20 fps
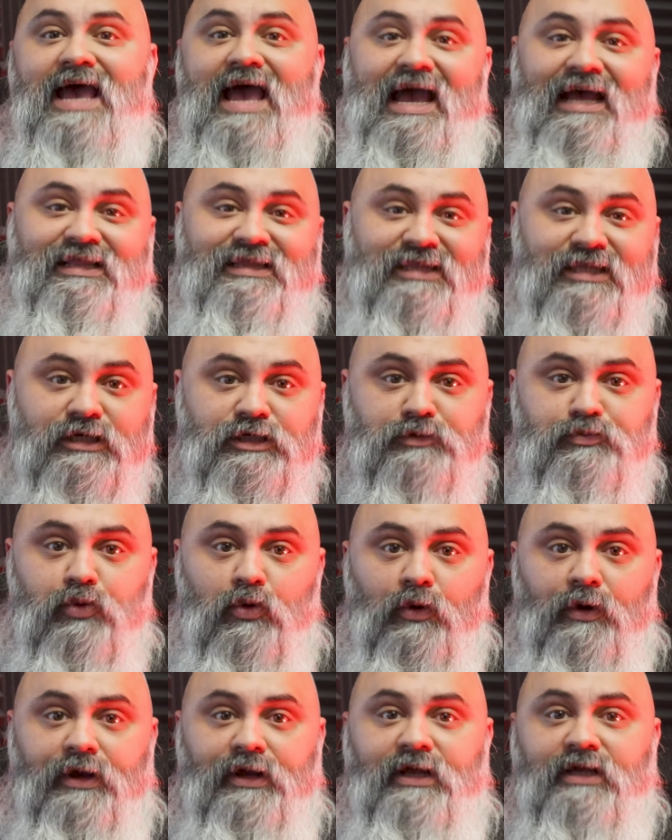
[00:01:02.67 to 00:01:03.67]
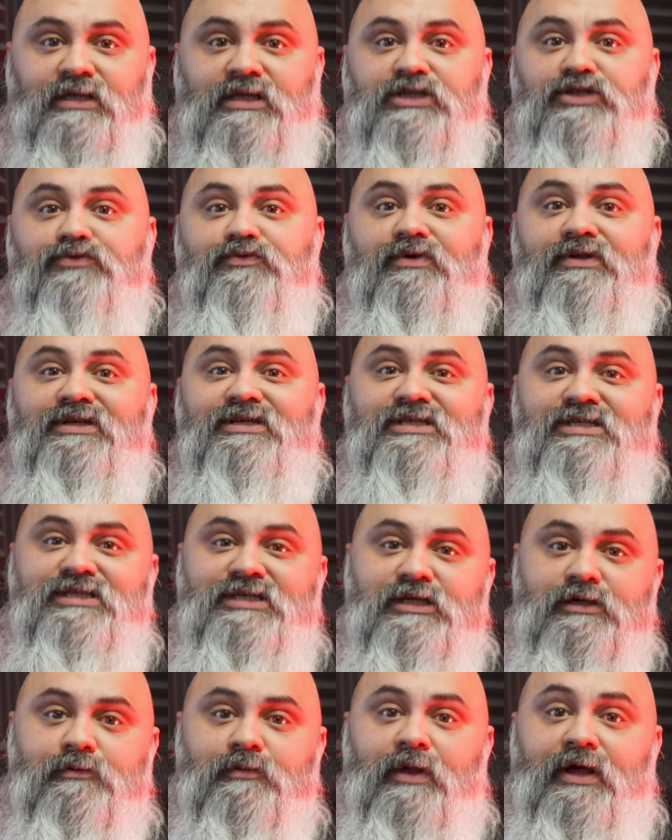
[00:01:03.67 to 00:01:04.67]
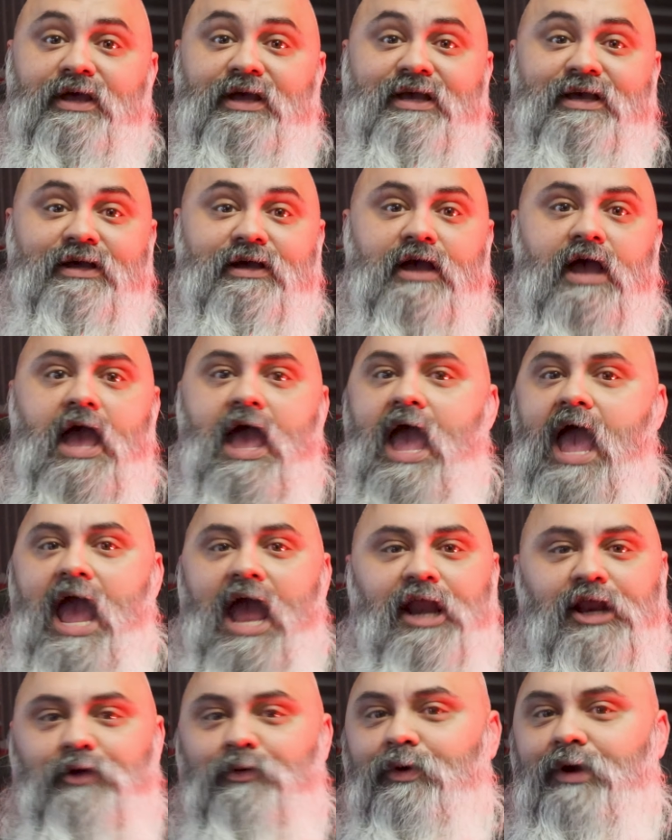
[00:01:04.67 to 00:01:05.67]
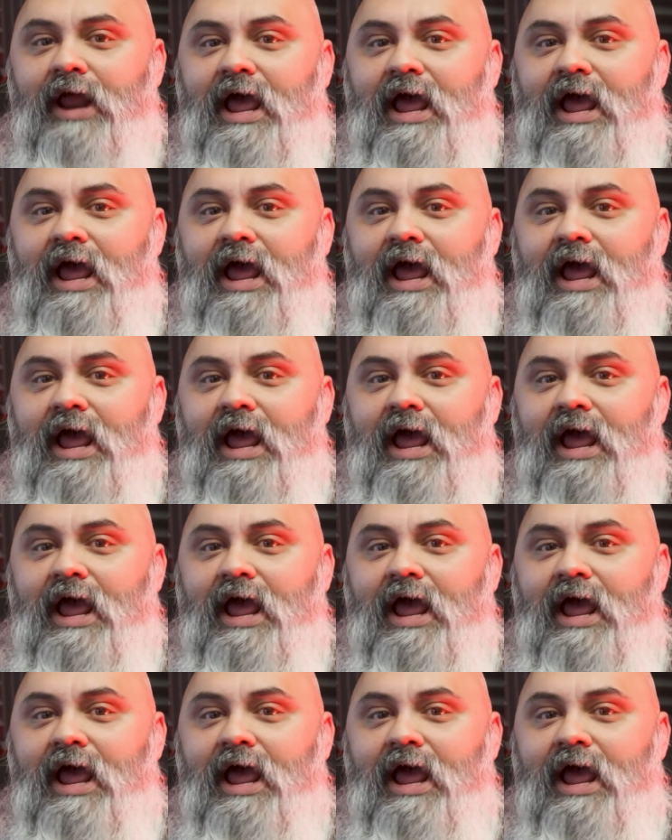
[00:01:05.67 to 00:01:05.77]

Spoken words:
at this point, it doesn't really seem like anyone